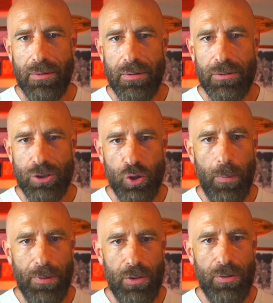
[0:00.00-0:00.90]
to show up
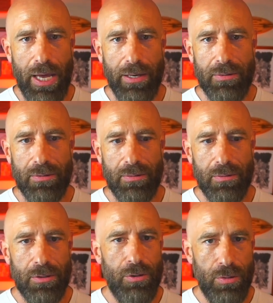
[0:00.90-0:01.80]
and do that,
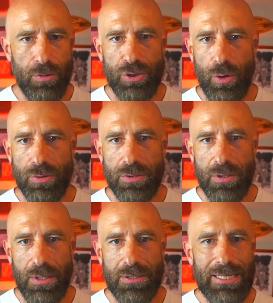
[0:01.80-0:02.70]
to do those shows,
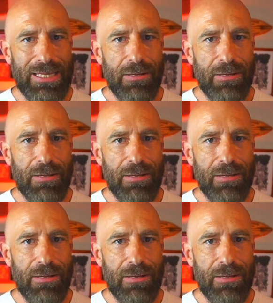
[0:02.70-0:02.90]
to get the